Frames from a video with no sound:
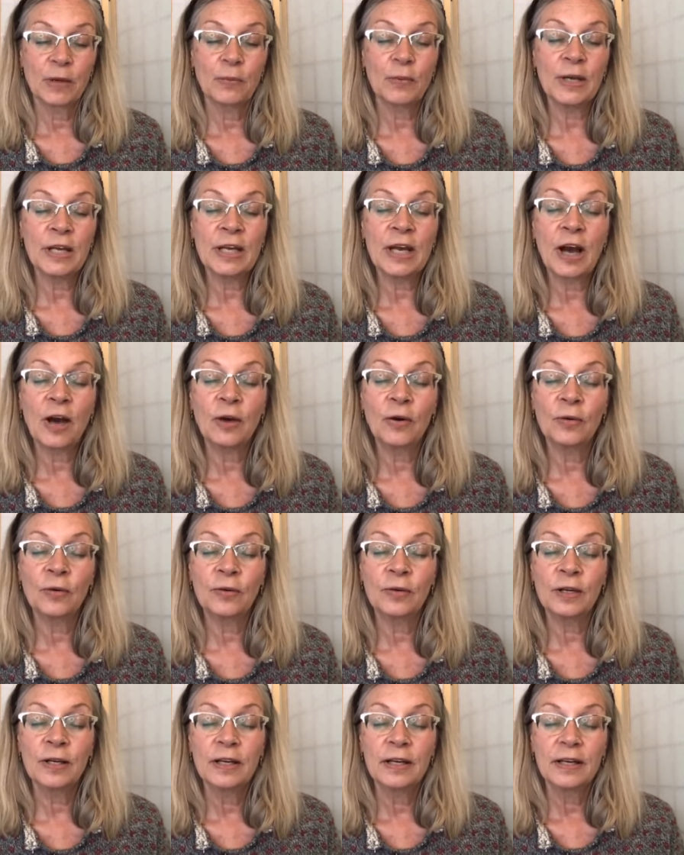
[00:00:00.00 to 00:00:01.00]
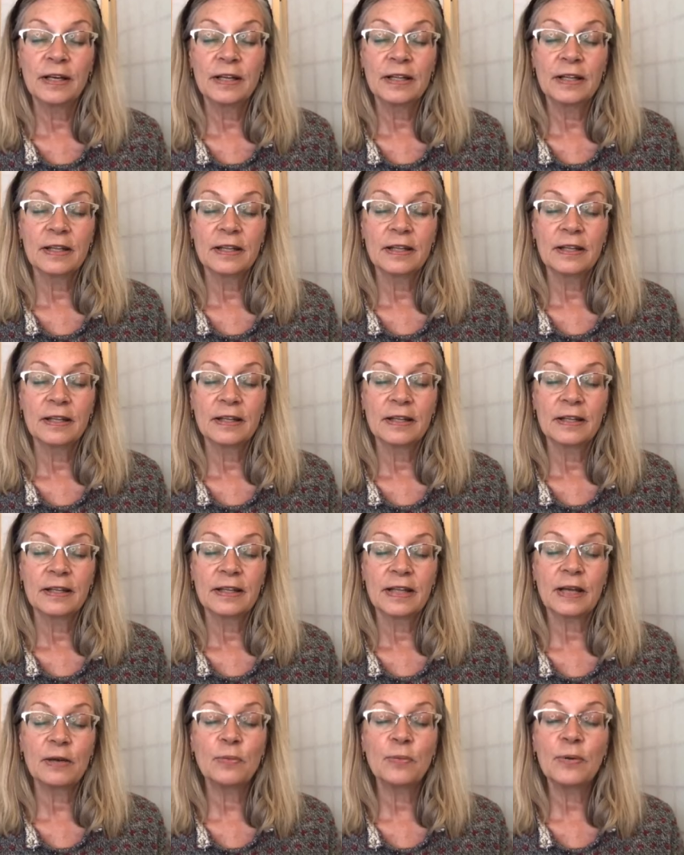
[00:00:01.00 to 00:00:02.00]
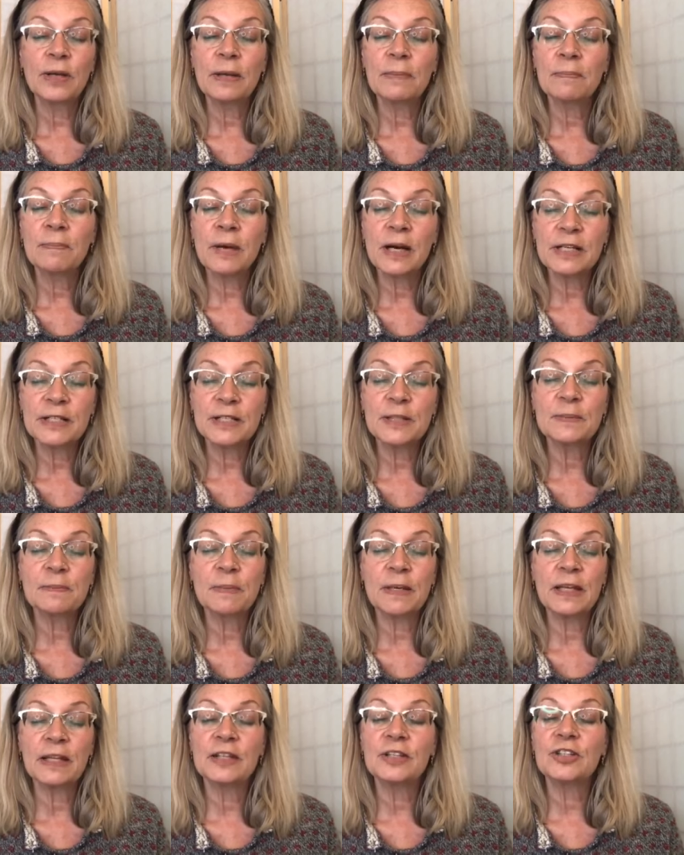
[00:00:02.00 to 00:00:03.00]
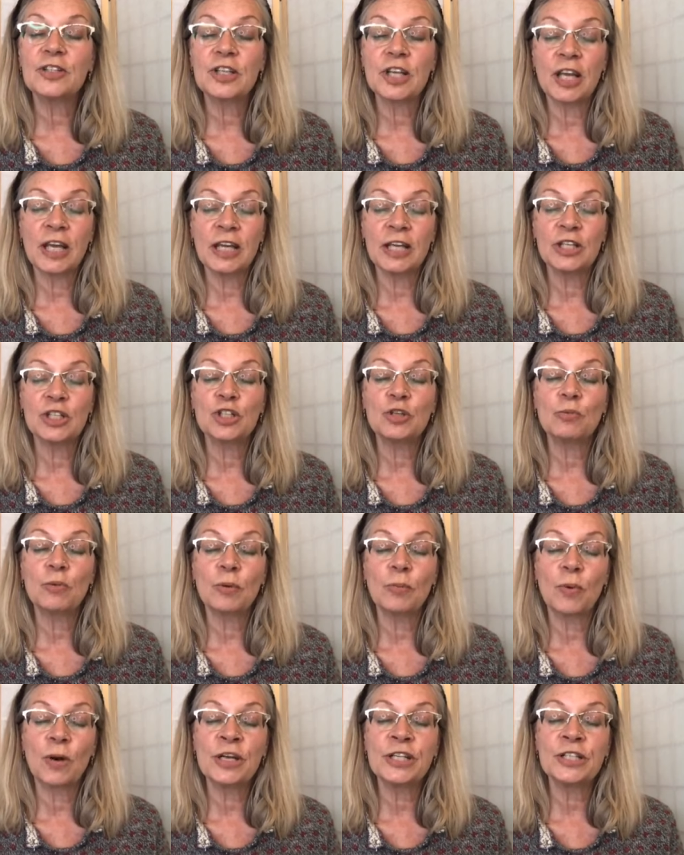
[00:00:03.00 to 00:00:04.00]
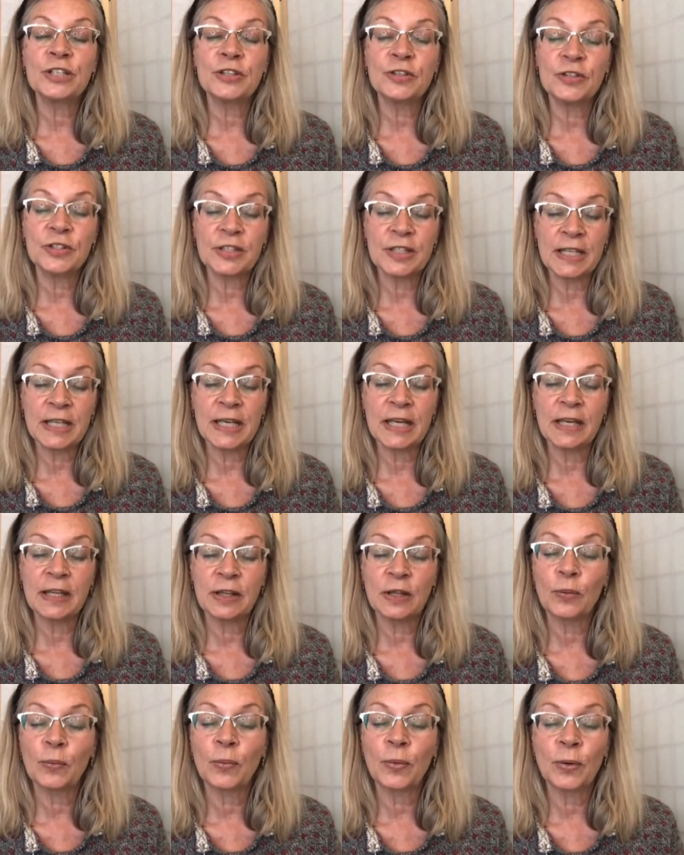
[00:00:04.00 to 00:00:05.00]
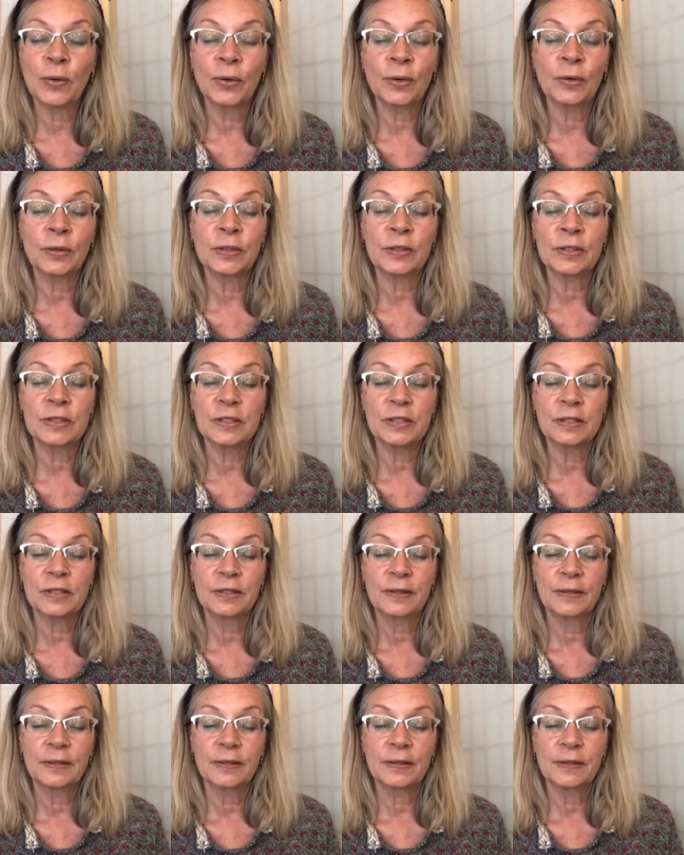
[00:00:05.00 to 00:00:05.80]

We know that we must be the change we want to see in the world.